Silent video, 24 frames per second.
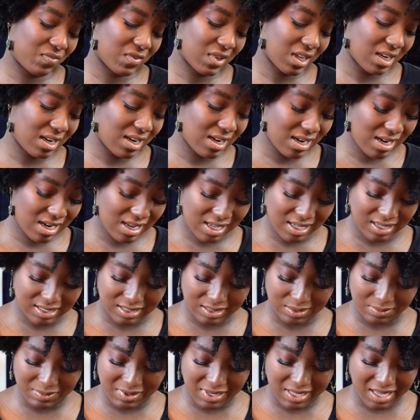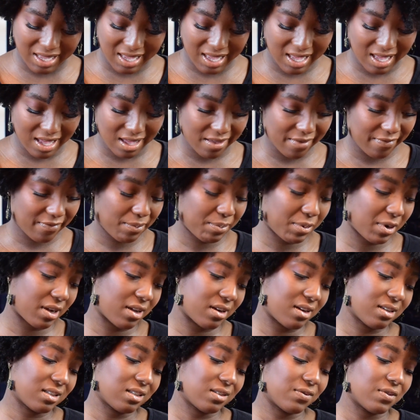Next we have
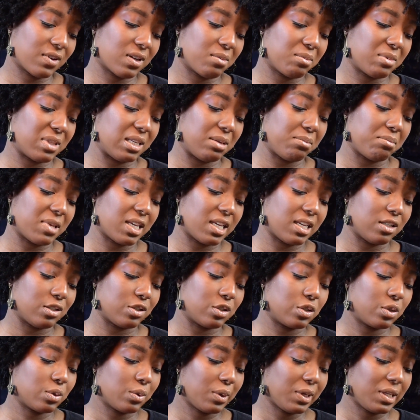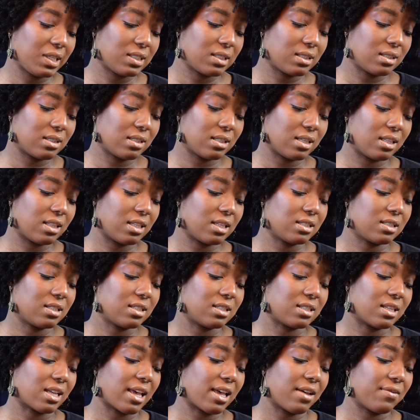products from the Main Choice, and this
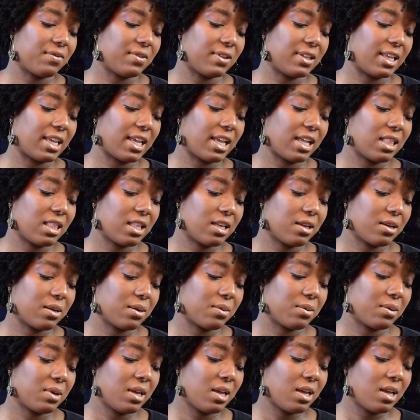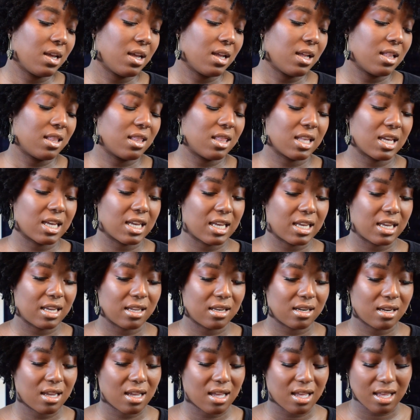is the Heavenly Halo
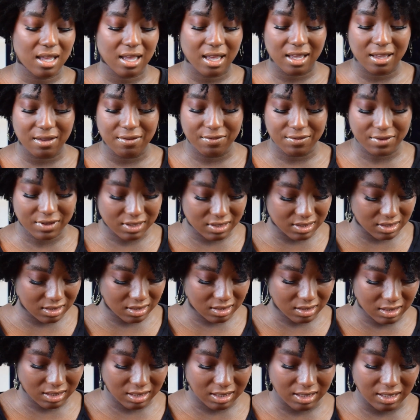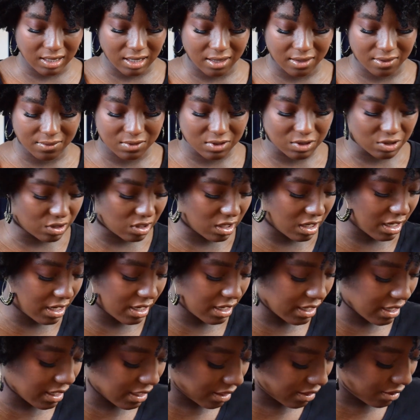line. I recently have
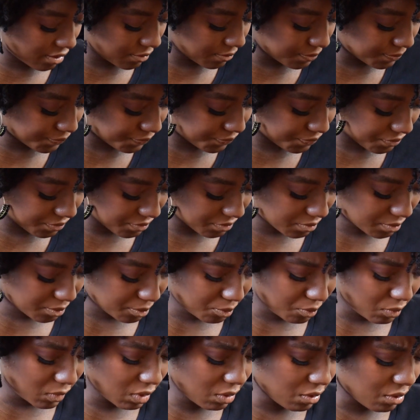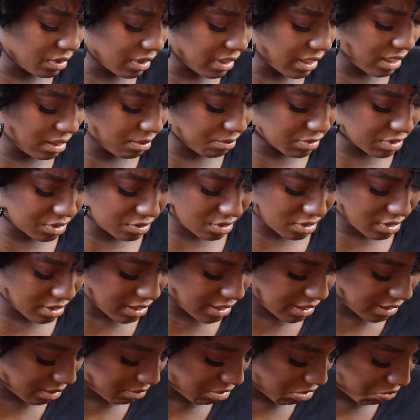tried, or am
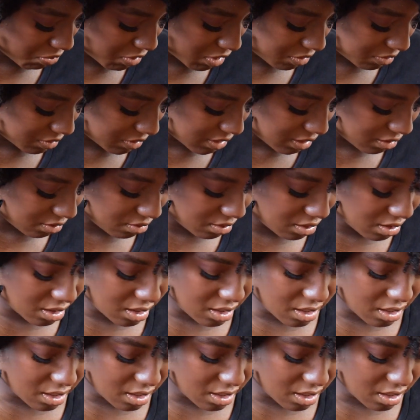trying, let me put those down.